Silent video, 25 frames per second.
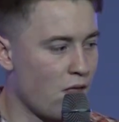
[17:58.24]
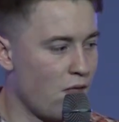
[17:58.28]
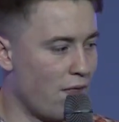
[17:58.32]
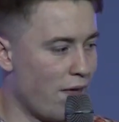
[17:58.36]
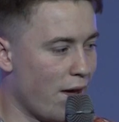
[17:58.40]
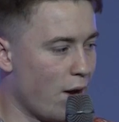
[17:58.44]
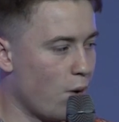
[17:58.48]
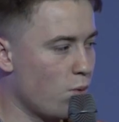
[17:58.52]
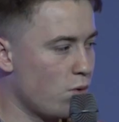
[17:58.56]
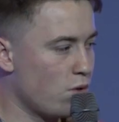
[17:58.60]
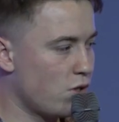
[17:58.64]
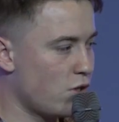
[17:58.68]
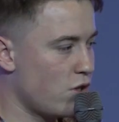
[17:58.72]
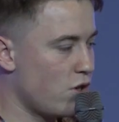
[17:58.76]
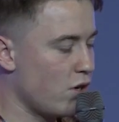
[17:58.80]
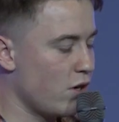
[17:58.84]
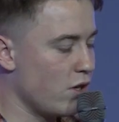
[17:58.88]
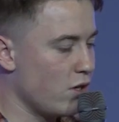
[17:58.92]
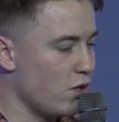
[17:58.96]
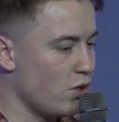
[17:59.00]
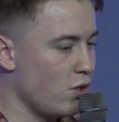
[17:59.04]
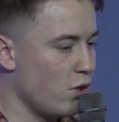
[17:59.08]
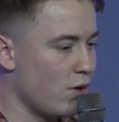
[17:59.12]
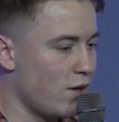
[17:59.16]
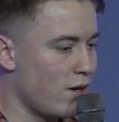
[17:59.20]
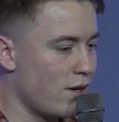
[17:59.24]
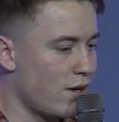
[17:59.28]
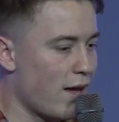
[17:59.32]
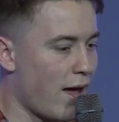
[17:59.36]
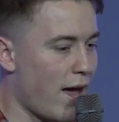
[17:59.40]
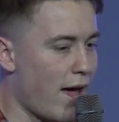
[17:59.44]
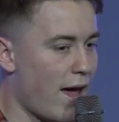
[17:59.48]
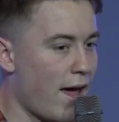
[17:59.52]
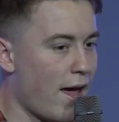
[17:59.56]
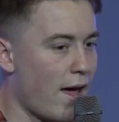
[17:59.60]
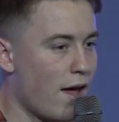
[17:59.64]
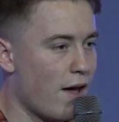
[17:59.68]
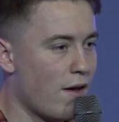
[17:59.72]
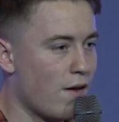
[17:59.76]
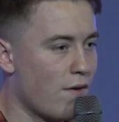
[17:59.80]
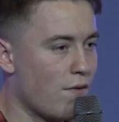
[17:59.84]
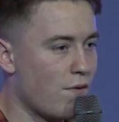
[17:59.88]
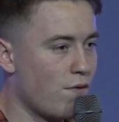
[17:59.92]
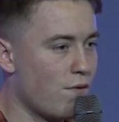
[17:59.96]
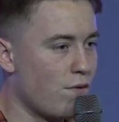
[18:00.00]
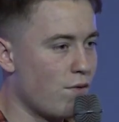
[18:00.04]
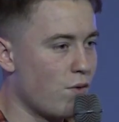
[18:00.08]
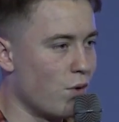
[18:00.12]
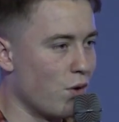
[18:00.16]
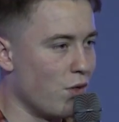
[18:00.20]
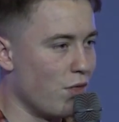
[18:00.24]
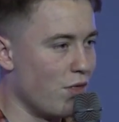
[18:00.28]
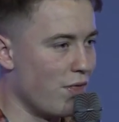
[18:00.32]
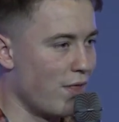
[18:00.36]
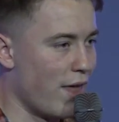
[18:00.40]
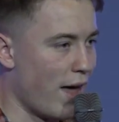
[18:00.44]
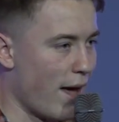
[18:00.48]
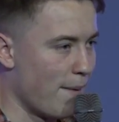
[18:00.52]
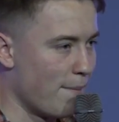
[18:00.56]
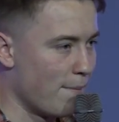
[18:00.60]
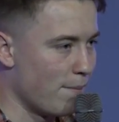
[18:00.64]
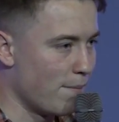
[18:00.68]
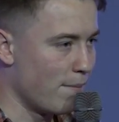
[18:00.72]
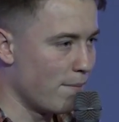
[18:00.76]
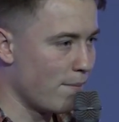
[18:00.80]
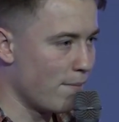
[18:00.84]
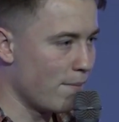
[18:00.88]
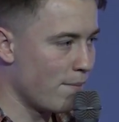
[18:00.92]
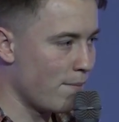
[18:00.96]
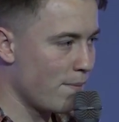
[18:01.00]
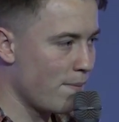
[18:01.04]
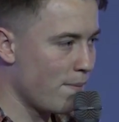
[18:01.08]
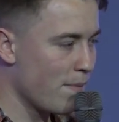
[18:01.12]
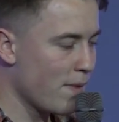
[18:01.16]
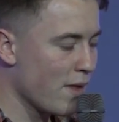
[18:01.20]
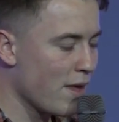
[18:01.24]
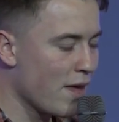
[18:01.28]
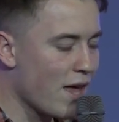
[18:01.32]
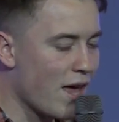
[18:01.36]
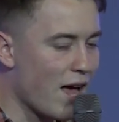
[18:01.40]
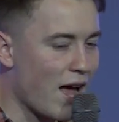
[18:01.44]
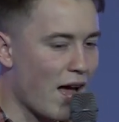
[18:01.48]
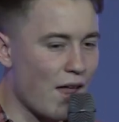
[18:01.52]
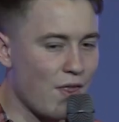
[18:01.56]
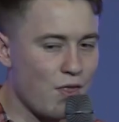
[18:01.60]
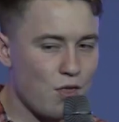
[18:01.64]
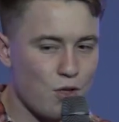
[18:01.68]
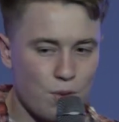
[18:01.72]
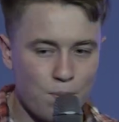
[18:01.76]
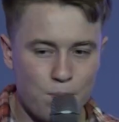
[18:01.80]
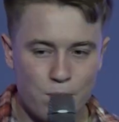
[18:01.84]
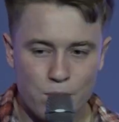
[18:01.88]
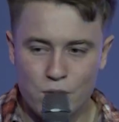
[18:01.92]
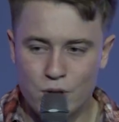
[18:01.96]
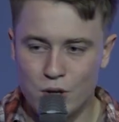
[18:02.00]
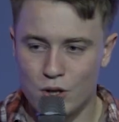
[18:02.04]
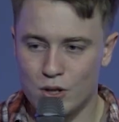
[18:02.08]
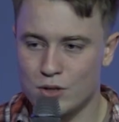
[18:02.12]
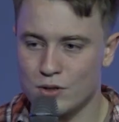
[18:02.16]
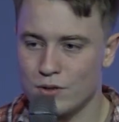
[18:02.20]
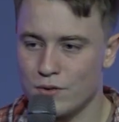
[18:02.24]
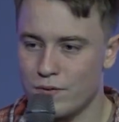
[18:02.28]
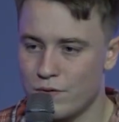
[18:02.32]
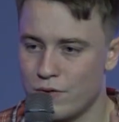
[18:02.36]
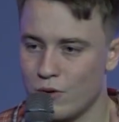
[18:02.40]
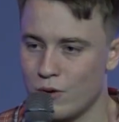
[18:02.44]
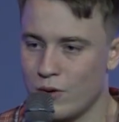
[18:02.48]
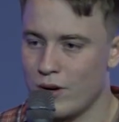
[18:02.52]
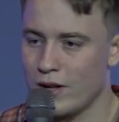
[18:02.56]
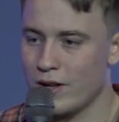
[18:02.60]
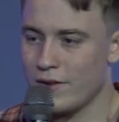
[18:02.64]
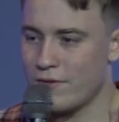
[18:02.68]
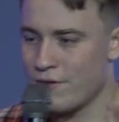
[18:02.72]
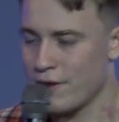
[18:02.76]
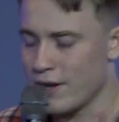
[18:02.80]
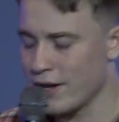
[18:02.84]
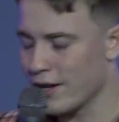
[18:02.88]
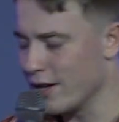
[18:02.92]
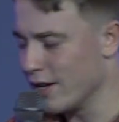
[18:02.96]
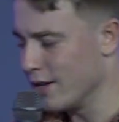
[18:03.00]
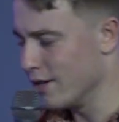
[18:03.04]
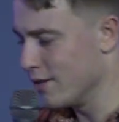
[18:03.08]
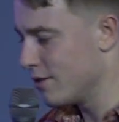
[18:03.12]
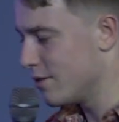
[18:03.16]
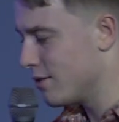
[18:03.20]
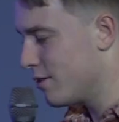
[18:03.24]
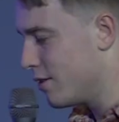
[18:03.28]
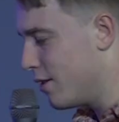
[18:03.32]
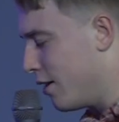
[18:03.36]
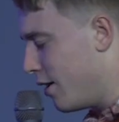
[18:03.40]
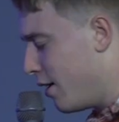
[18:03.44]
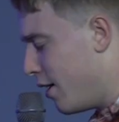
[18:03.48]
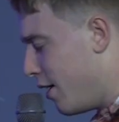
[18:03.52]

They want to know that you care for them. And the beautiful thing is